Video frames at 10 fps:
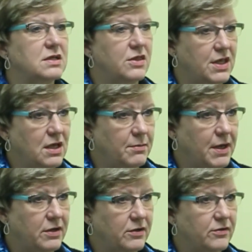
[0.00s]
and to think
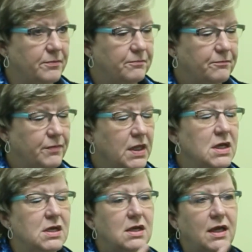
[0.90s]
about it.
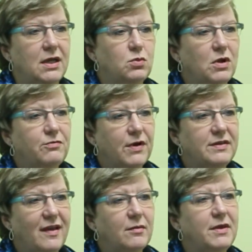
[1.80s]
I had one
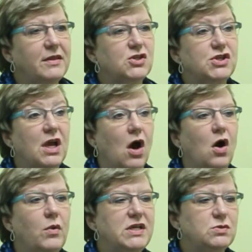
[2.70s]
friend tell me that she
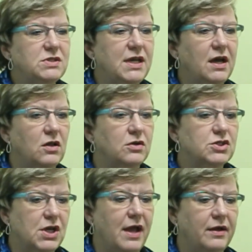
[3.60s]
always would tell her
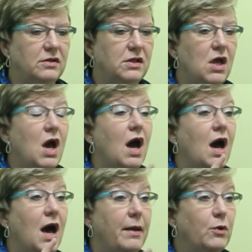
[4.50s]
child,
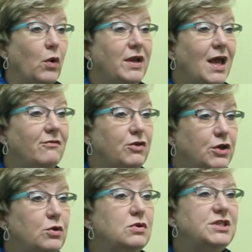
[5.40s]
I'm going to have
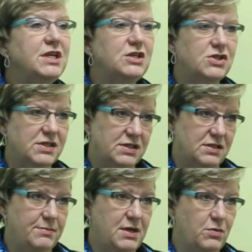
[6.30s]
you teach this
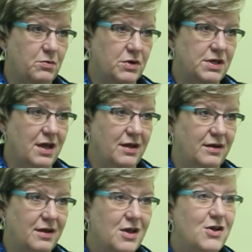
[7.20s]
to me when we're done,
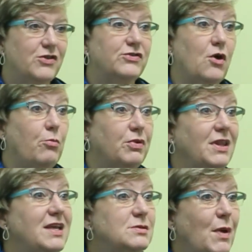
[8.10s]
so
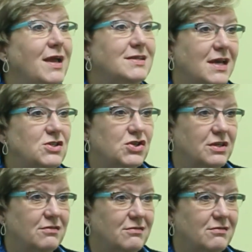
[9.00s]
please pay attention.